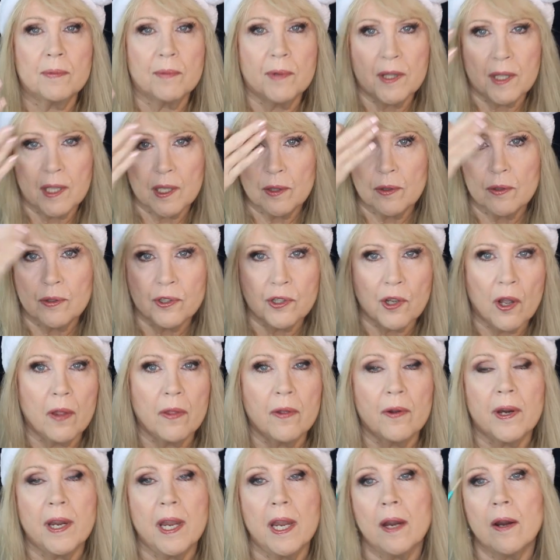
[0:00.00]
When they lose all
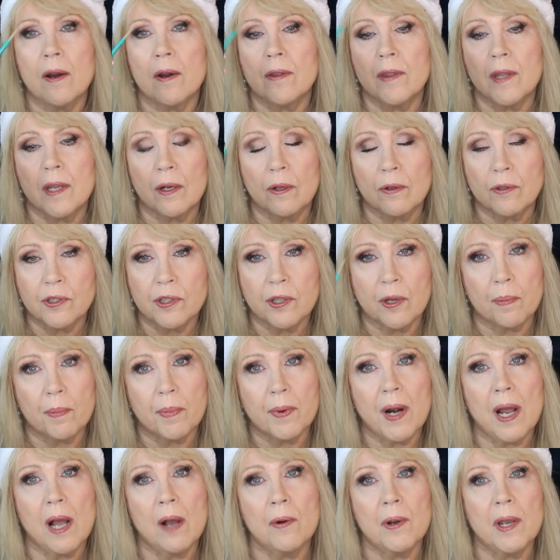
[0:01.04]
their hair, they lose their
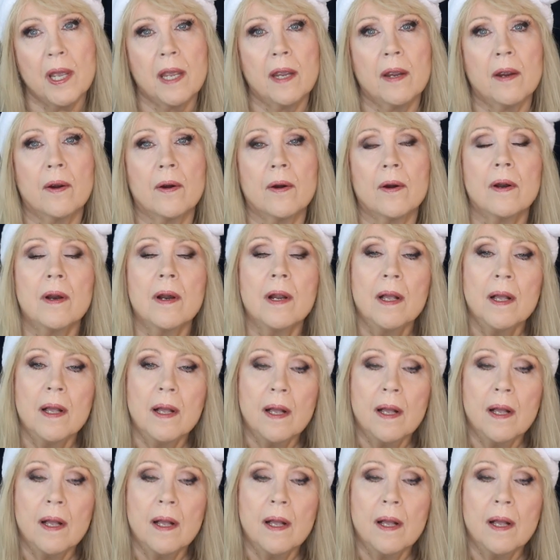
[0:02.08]
brow hair,